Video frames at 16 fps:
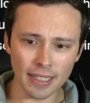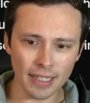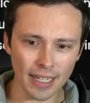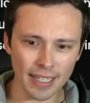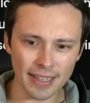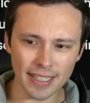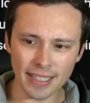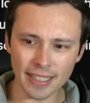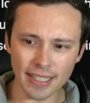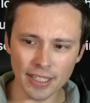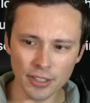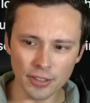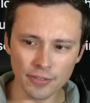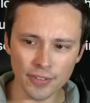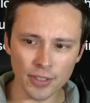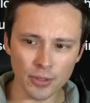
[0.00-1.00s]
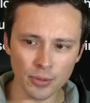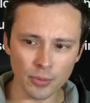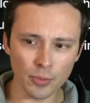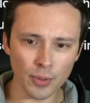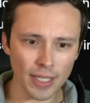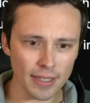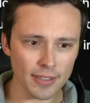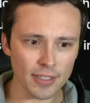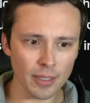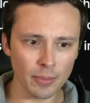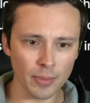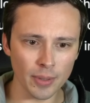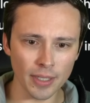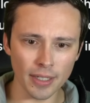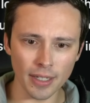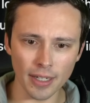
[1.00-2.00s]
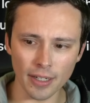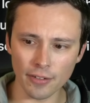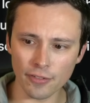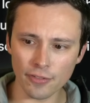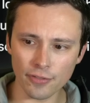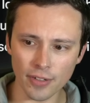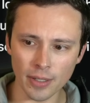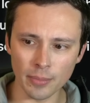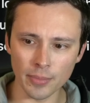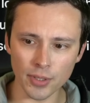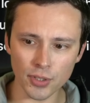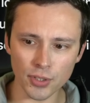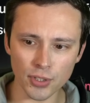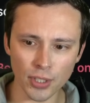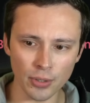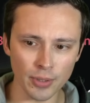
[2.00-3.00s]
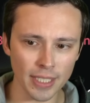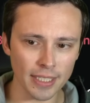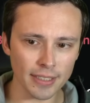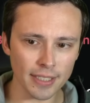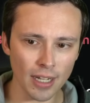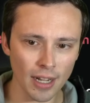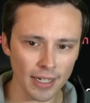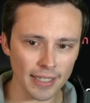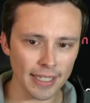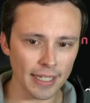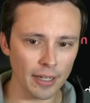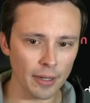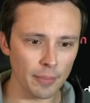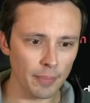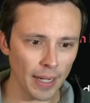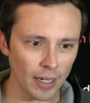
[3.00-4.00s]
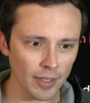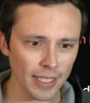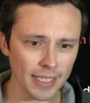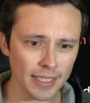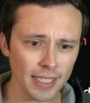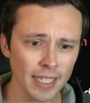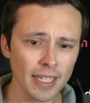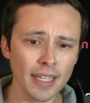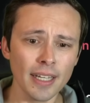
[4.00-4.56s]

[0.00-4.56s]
I think, an interview with someone uh, from Sony talking about it.